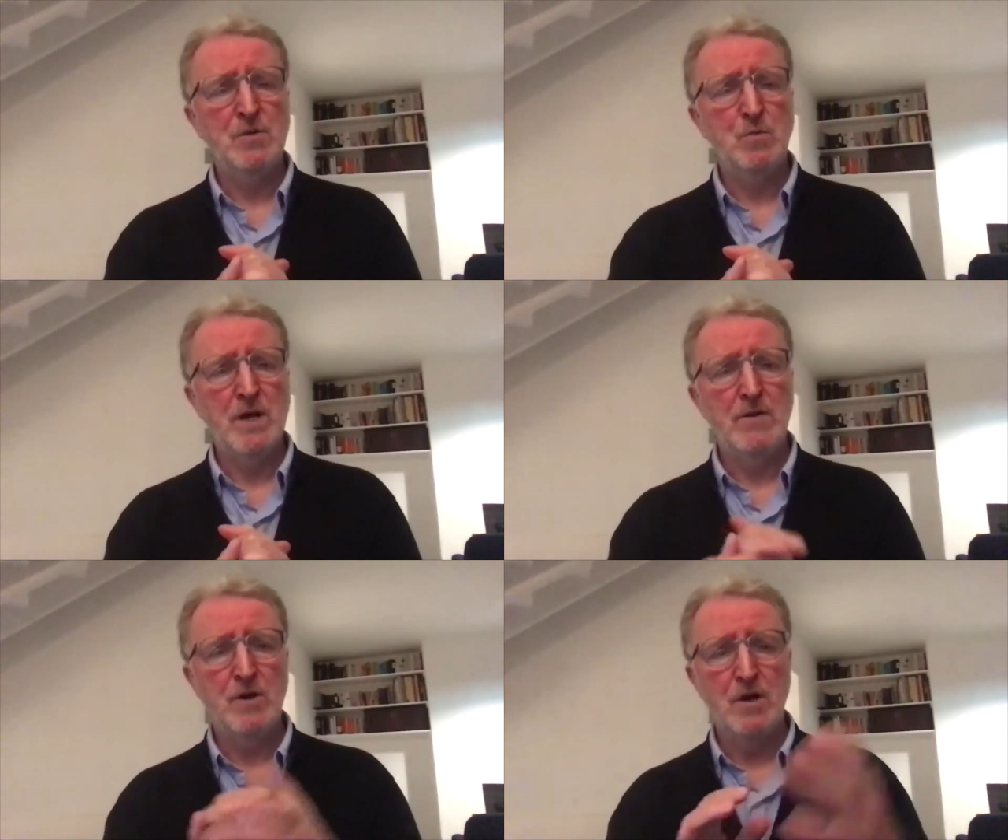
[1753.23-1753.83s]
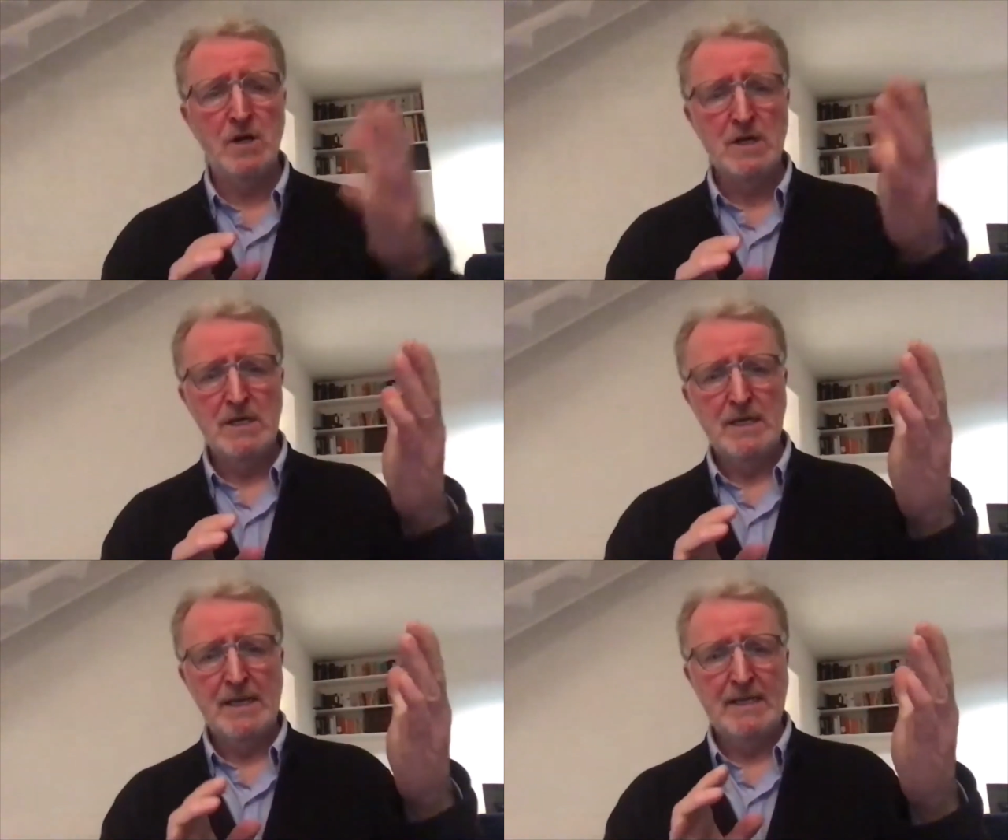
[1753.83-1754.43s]
Well,
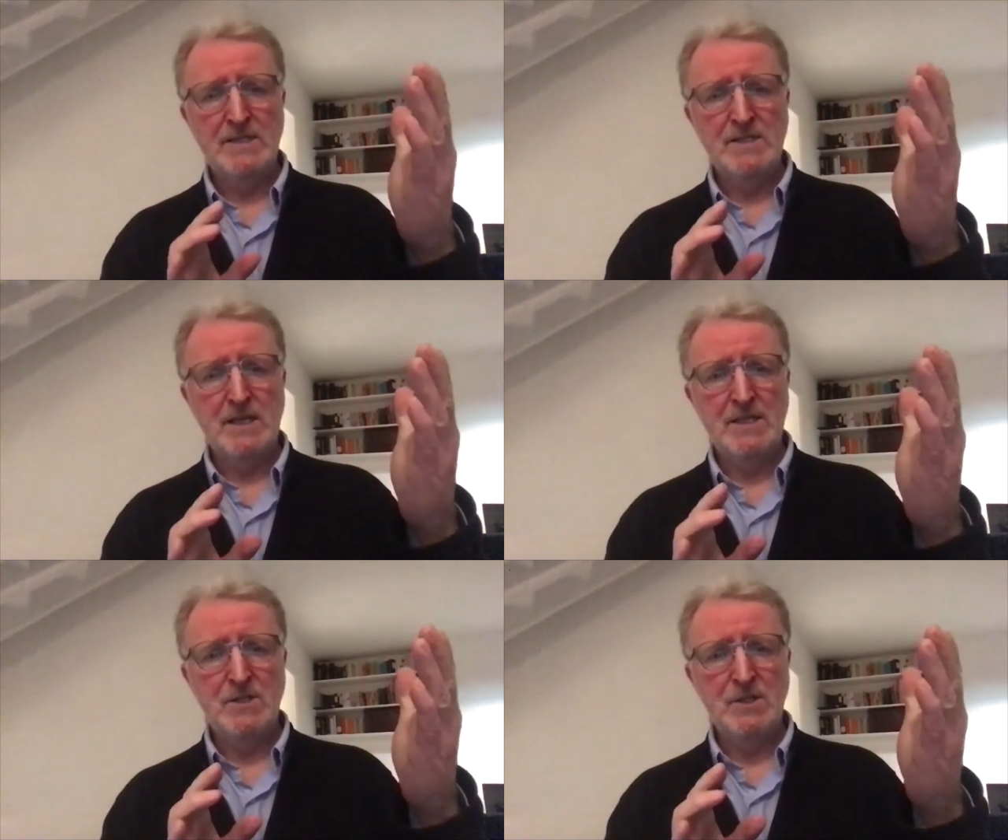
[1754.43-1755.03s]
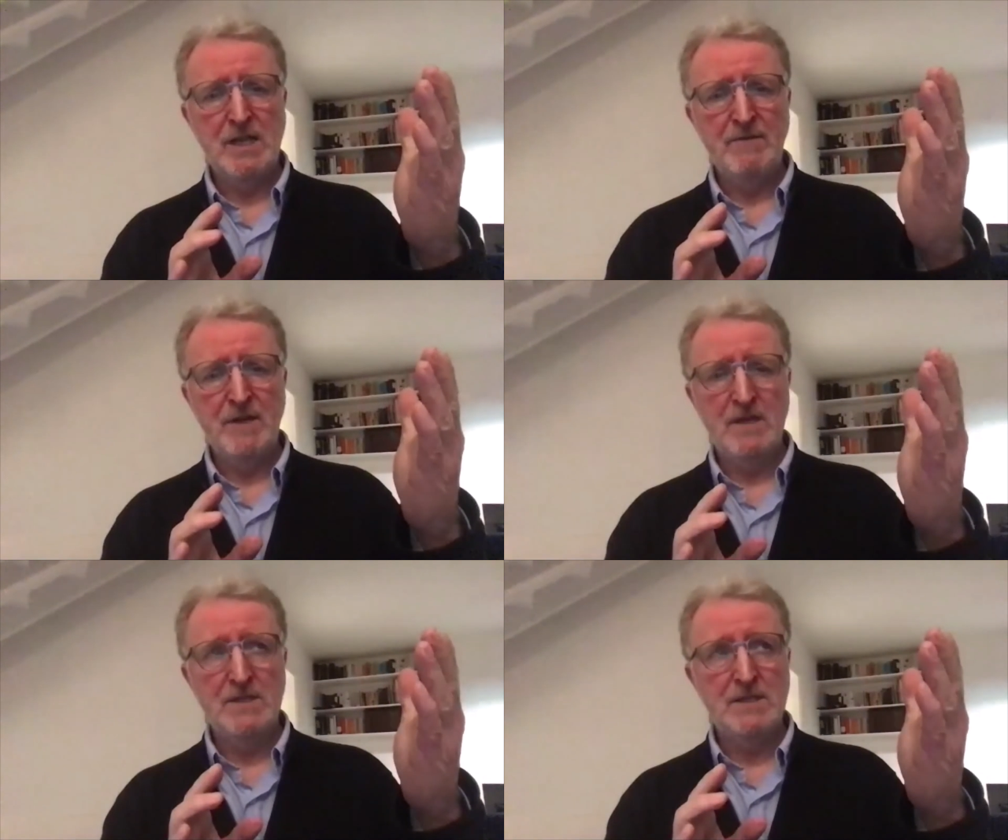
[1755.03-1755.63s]
it's to give
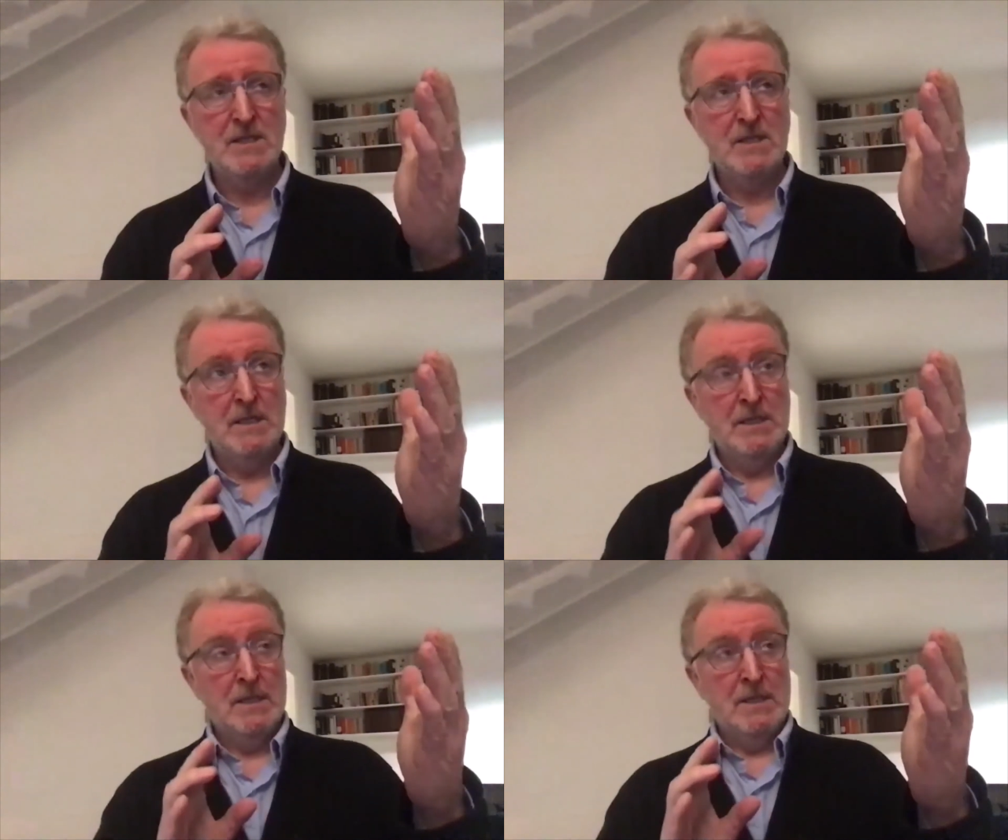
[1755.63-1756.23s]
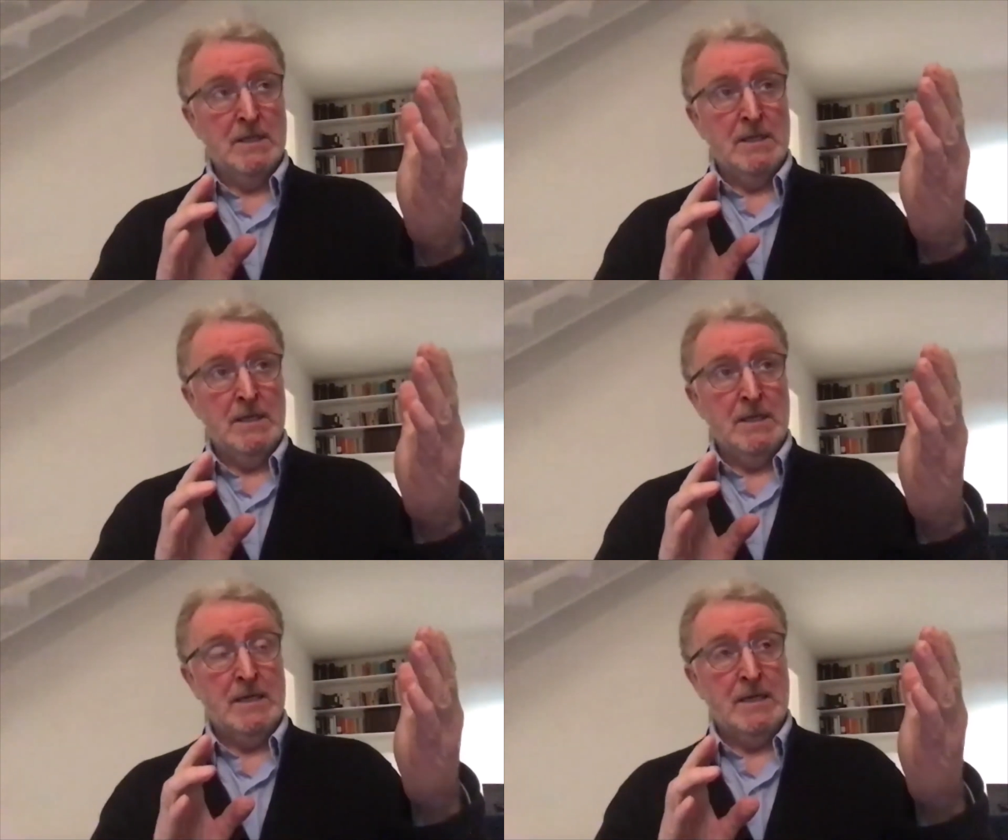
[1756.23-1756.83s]
us
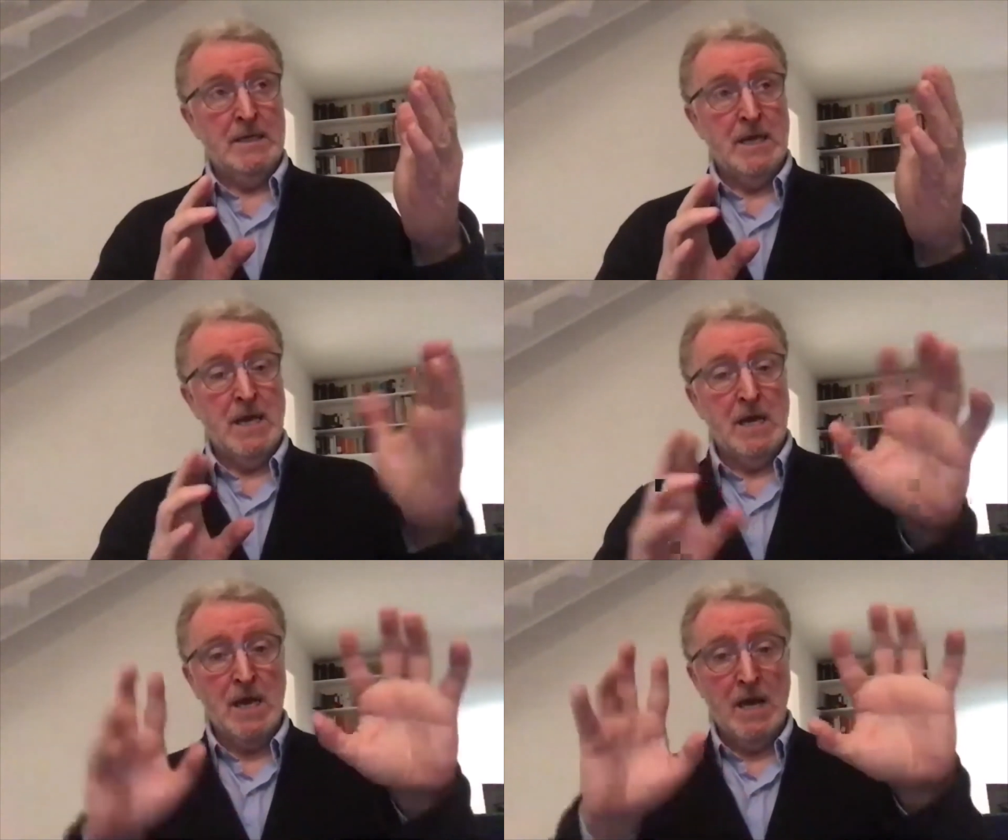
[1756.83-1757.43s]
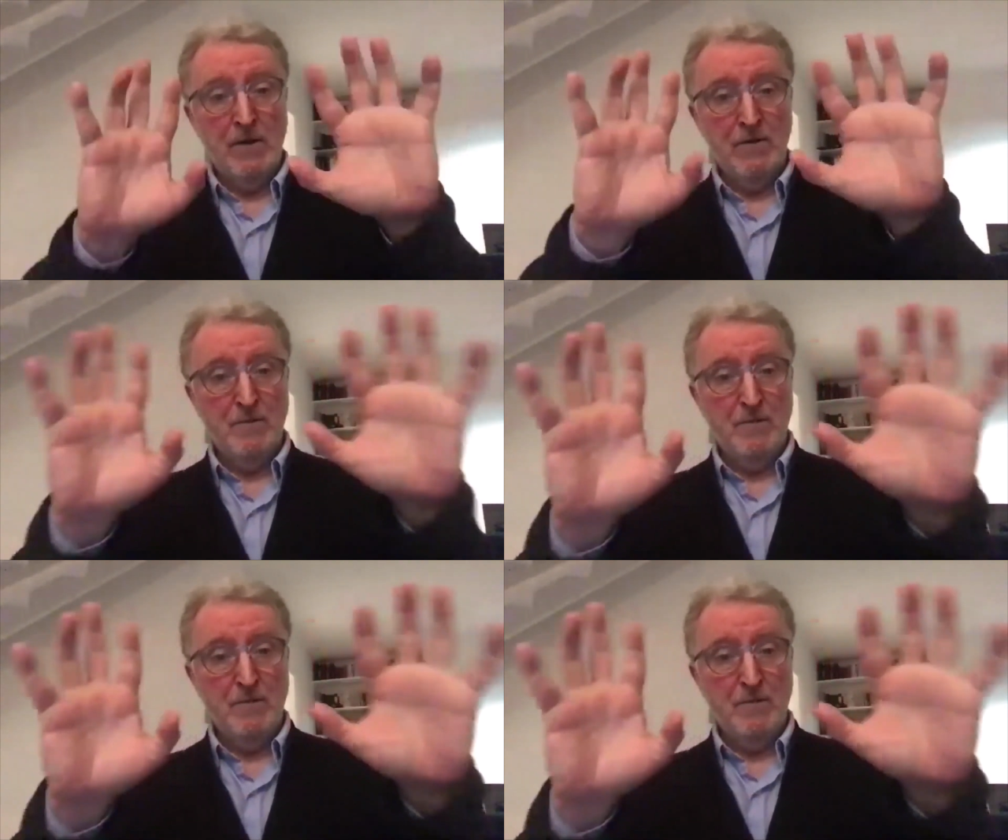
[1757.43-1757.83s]
a kind of